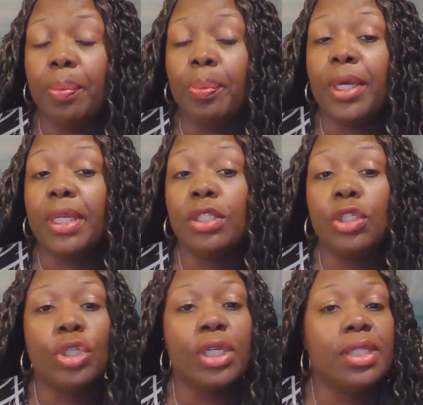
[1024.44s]
but it's
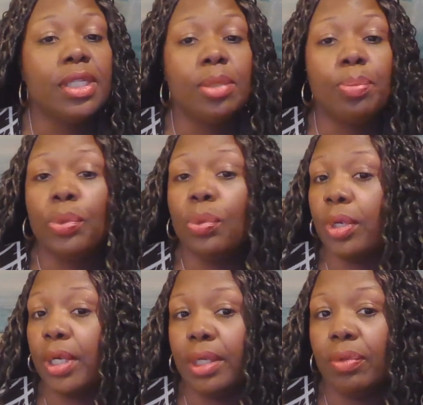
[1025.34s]
just as
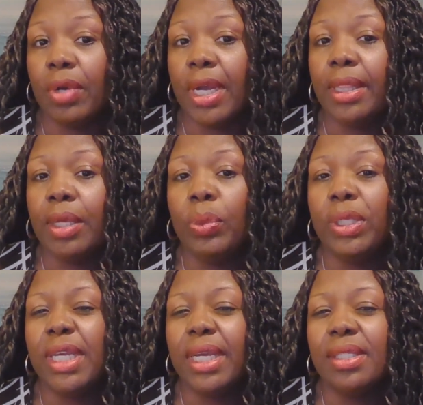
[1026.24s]
important, right? That we
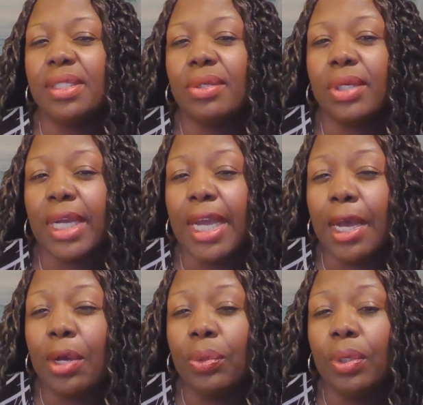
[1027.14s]
take into
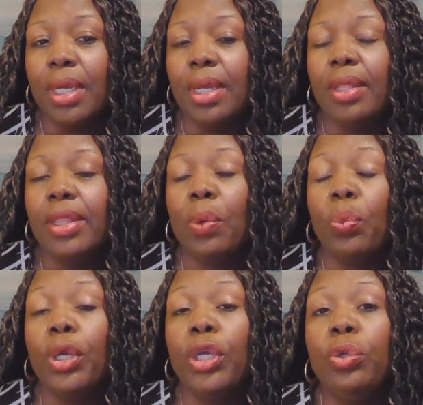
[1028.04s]
account that
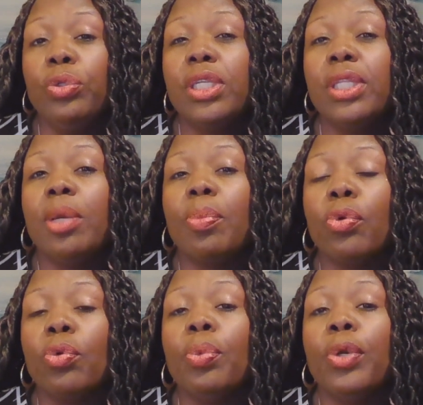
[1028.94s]
we're using the
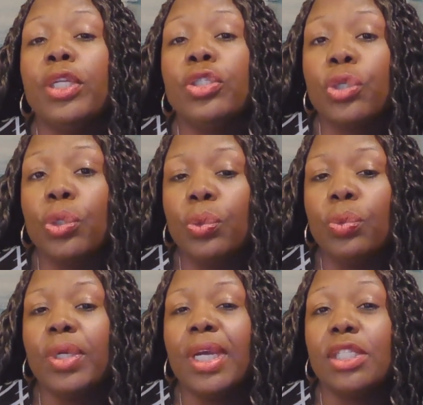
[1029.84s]
appropriate
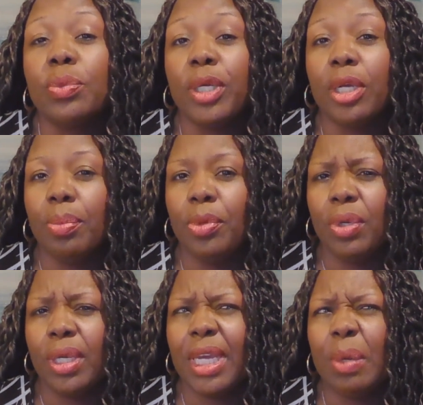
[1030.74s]
tone as we
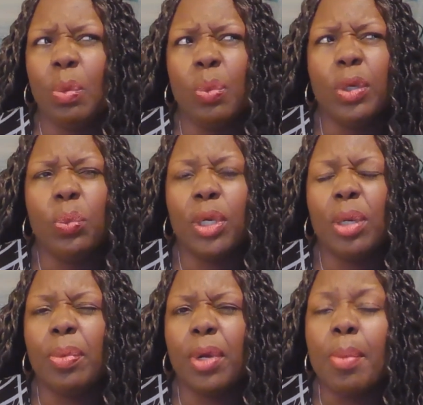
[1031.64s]
communicate. We wouldn't want
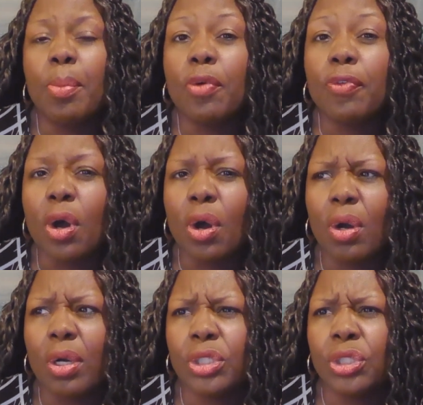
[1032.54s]
to come off
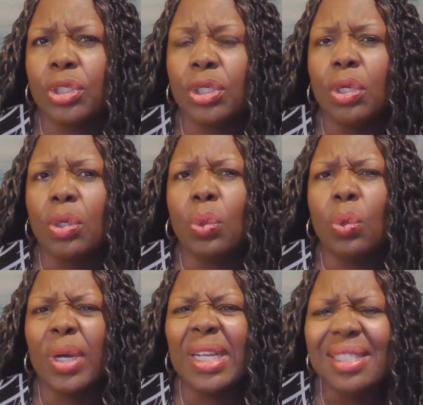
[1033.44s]
harsh
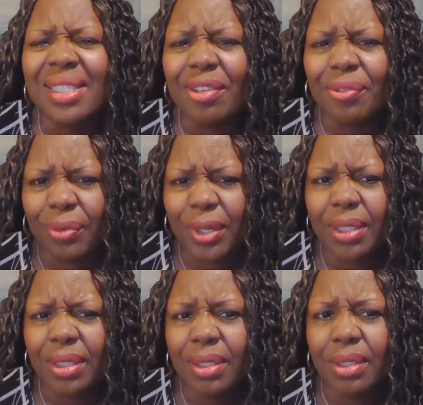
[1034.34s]
or
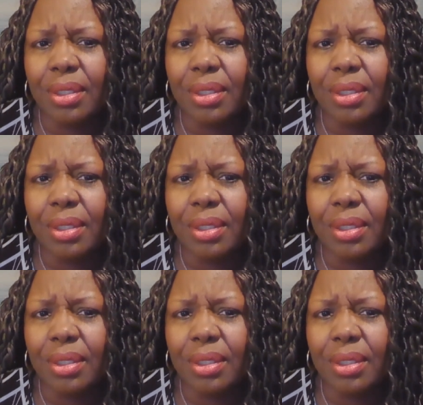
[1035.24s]
indifferent,